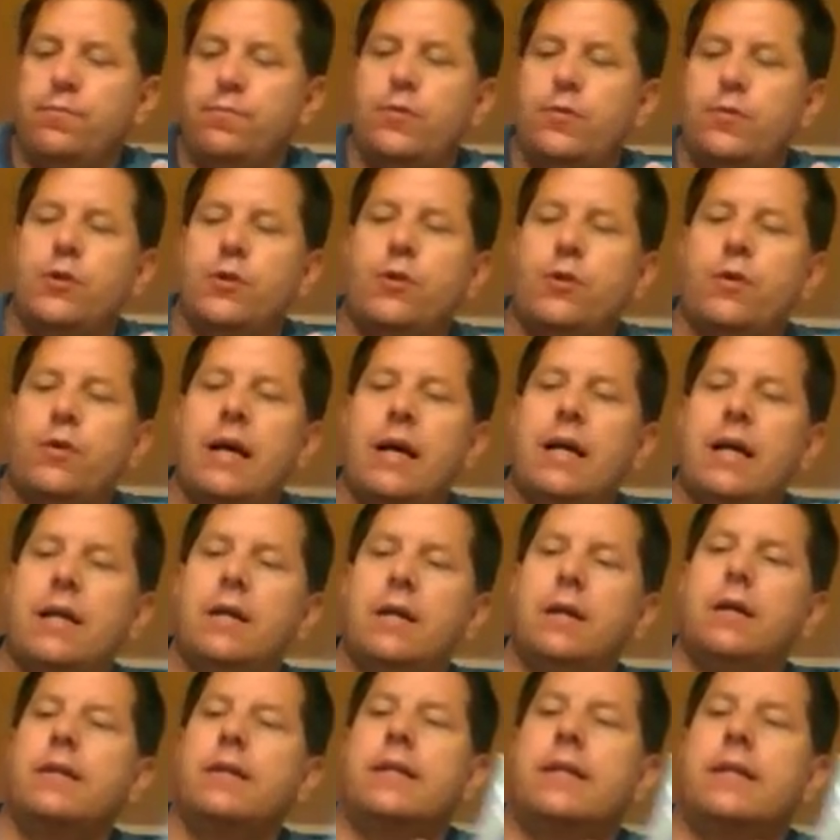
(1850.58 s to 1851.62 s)
So that
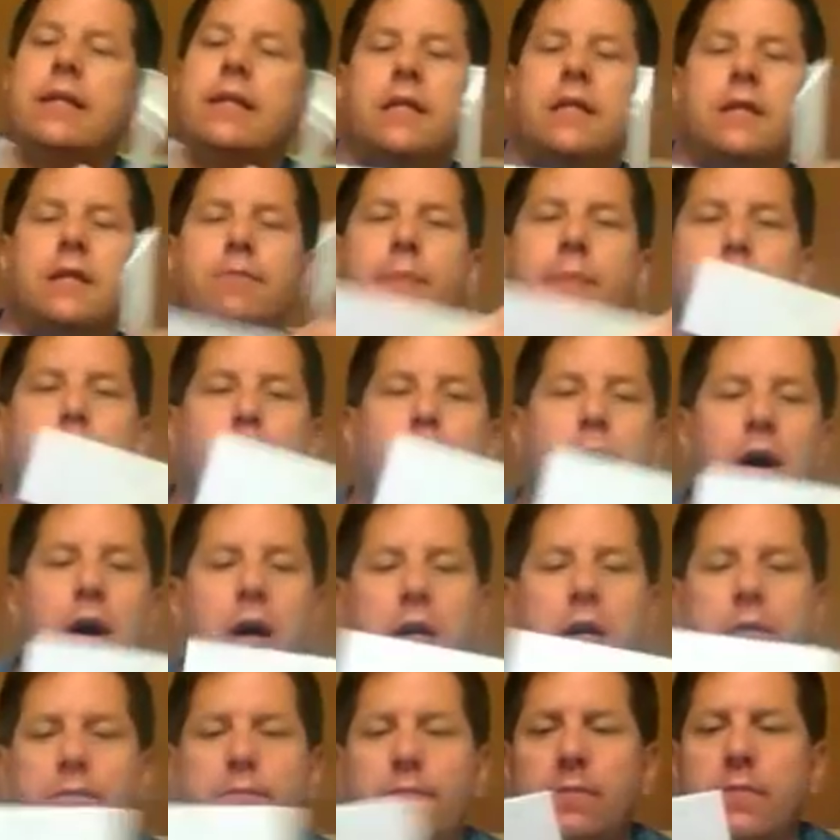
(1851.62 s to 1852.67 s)
this is my
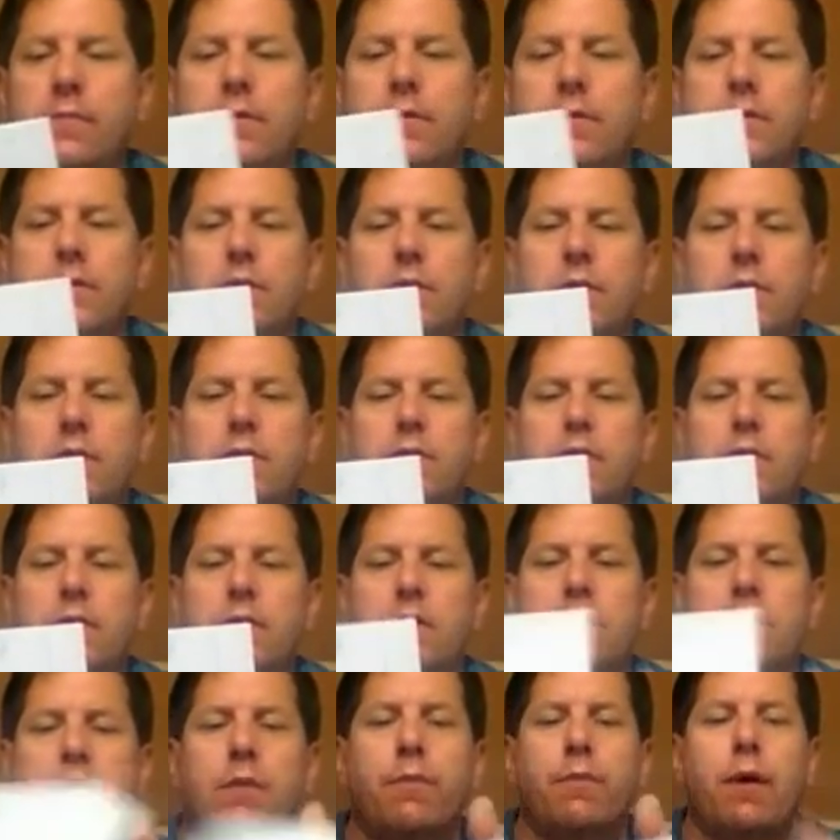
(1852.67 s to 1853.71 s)
bottom. This
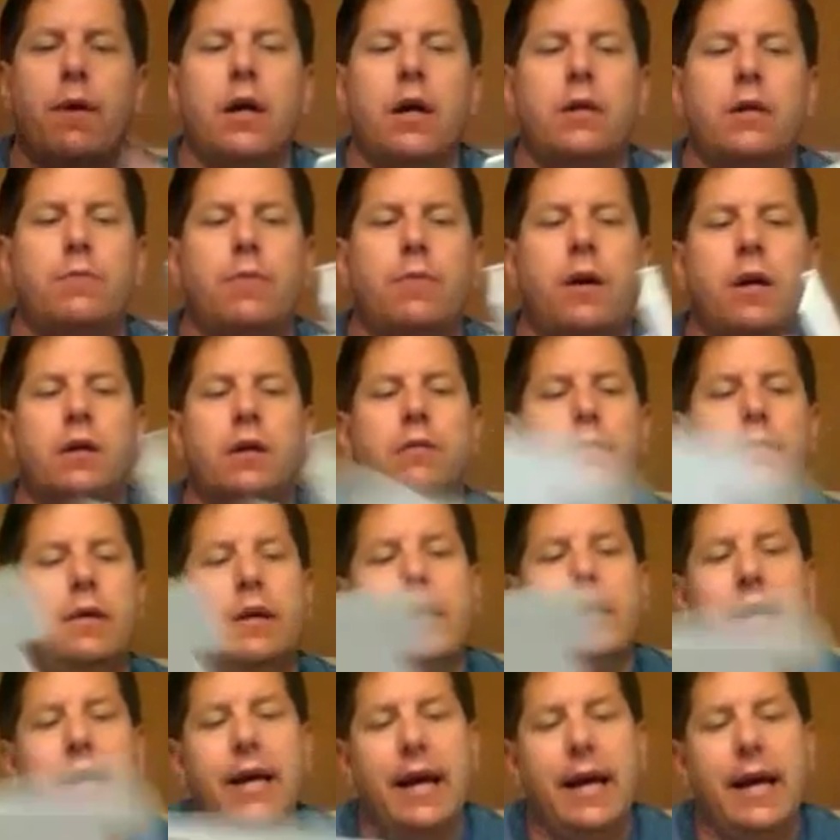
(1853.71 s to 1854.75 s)
is the box bottom.
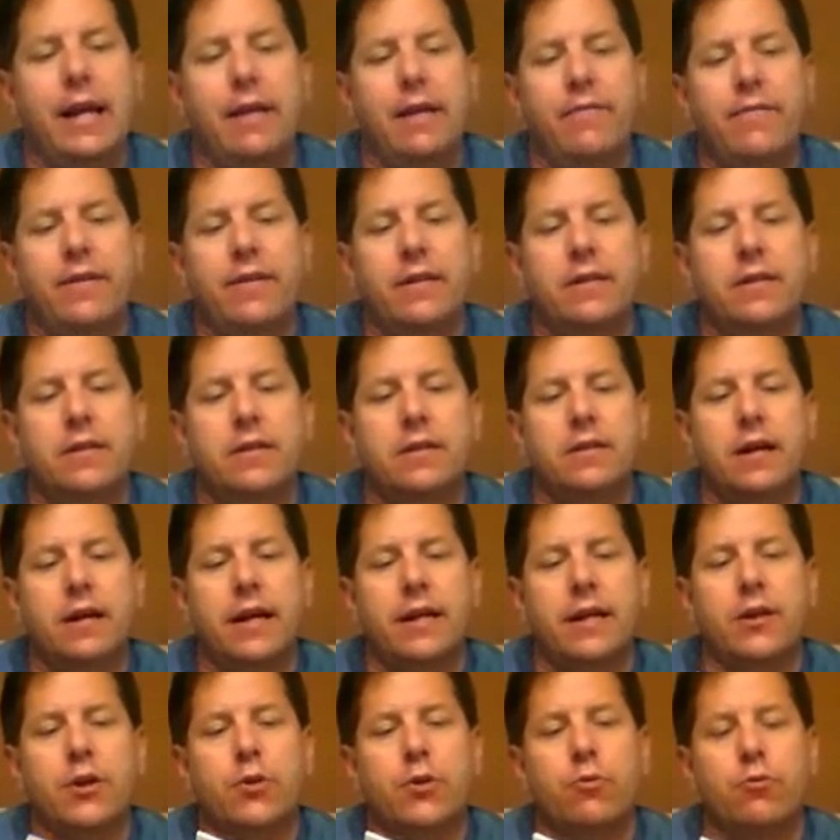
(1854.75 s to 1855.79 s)
And it fits
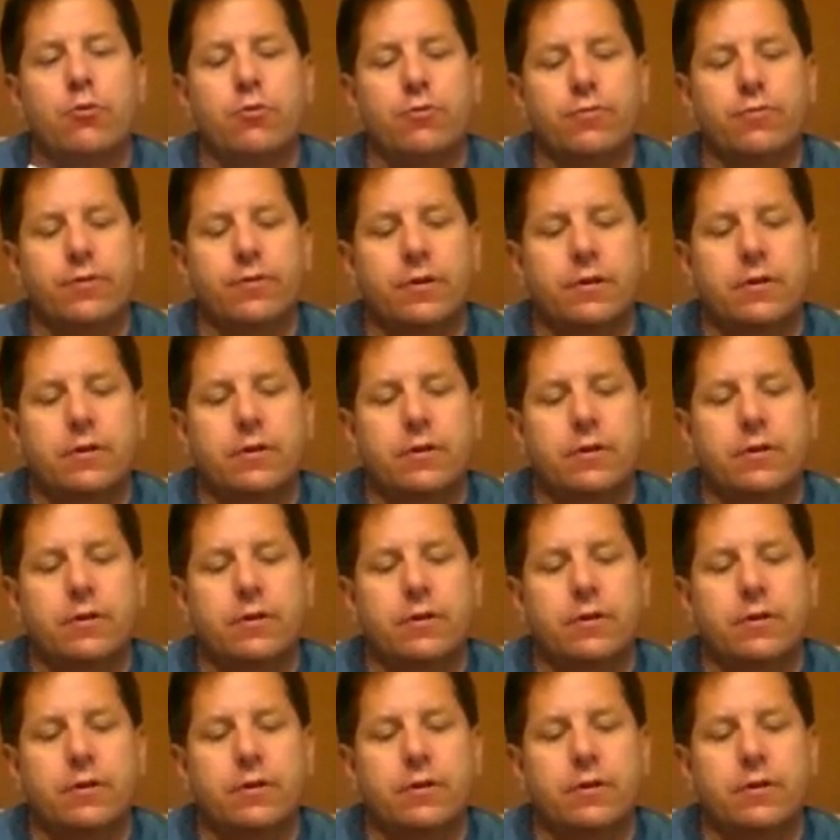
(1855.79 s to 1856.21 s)
inside the groove.